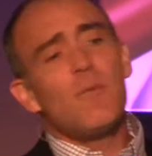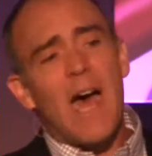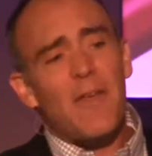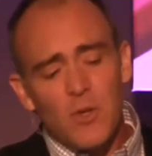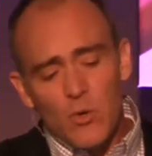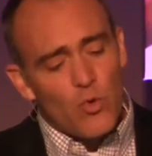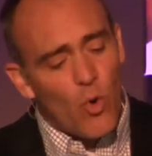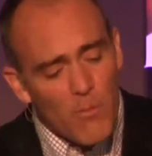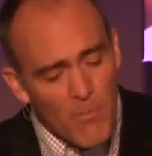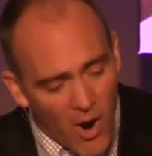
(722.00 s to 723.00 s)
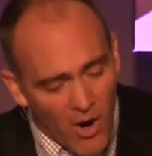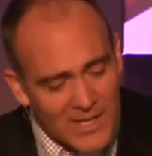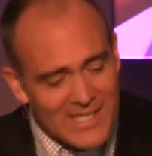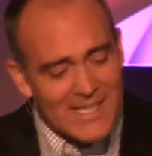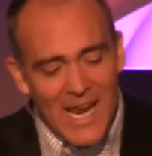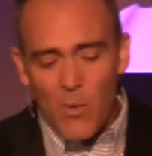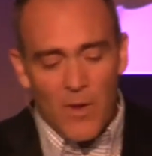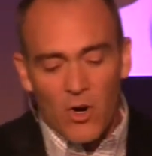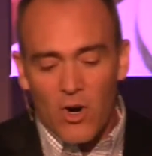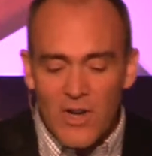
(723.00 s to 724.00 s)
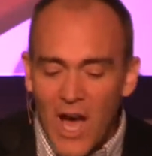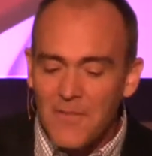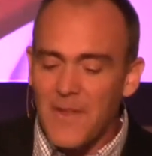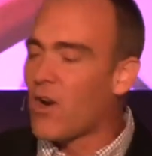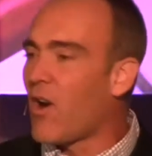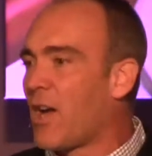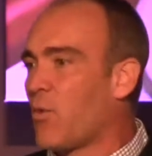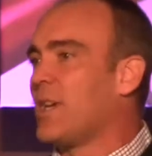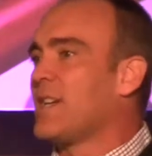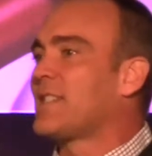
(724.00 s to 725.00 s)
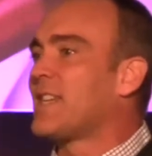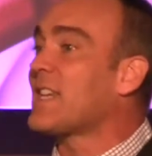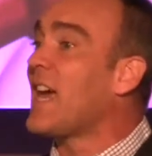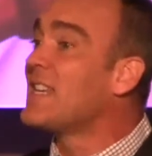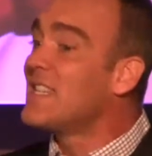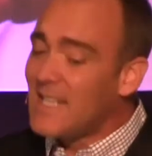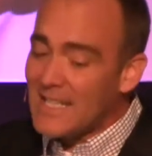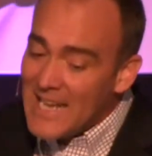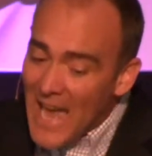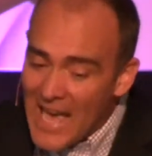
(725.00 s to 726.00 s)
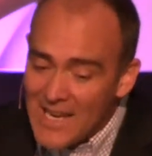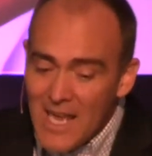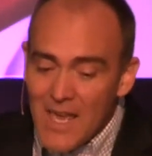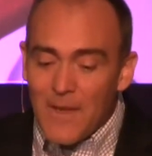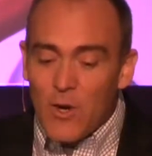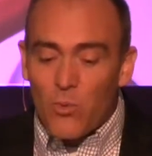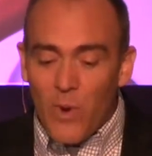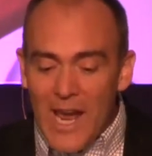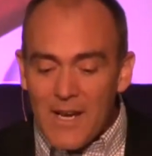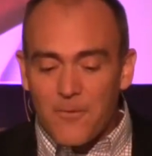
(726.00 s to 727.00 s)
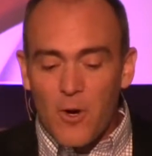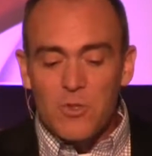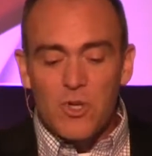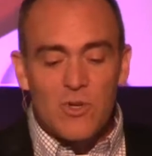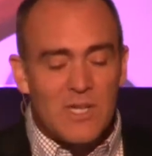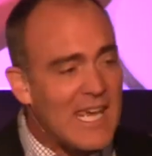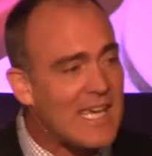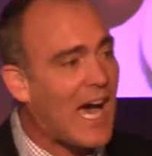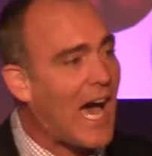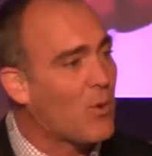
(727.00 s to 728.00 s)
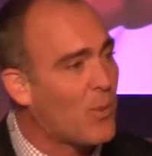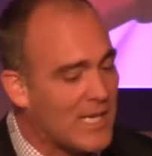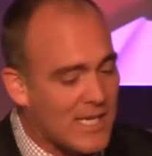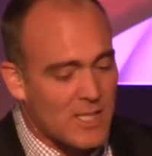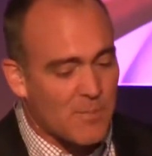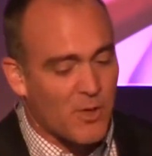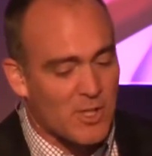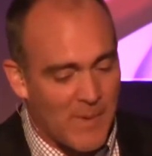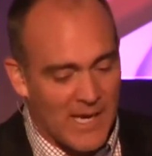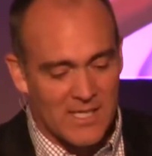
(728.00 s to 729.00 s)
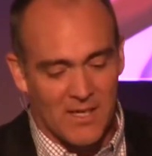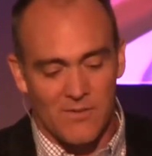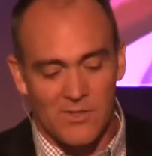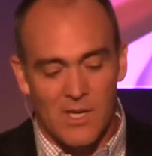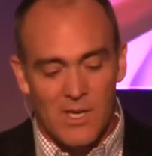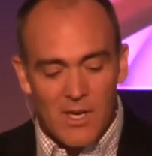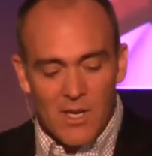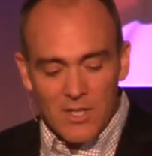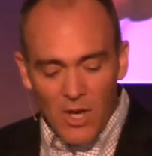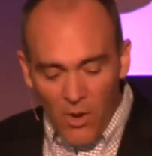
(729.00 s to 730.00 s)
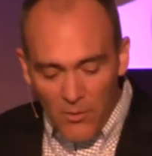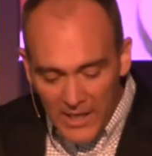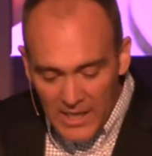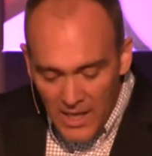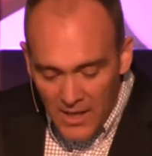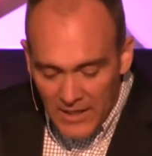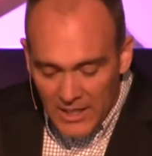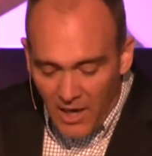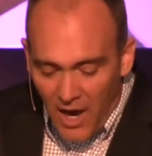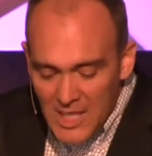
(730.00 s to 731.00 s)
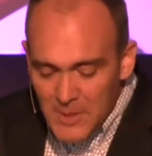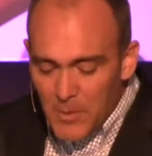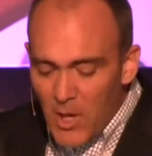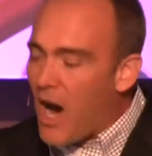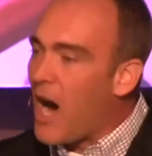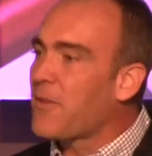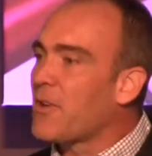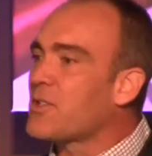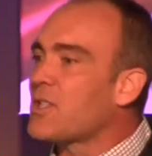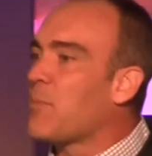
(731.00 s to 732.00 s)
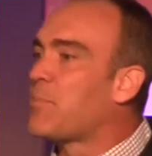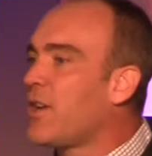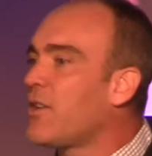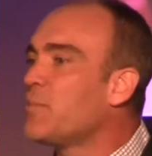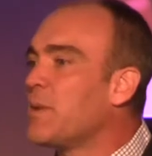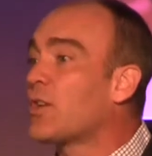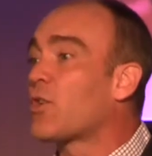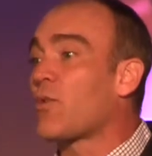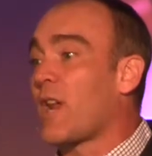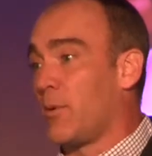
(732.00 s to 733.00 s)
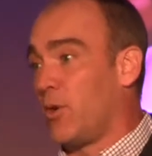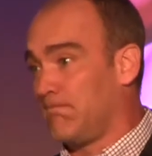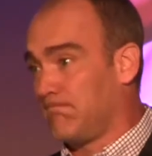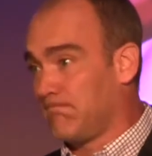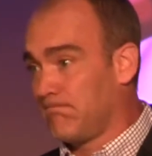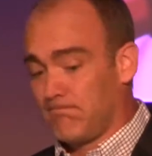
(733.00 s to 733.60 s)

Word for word: Matthew nor Mark say whether or not they are eyewitnesses, and yet they write from unique eyewitness perspectives. So the, the gospel authors appear to be credible.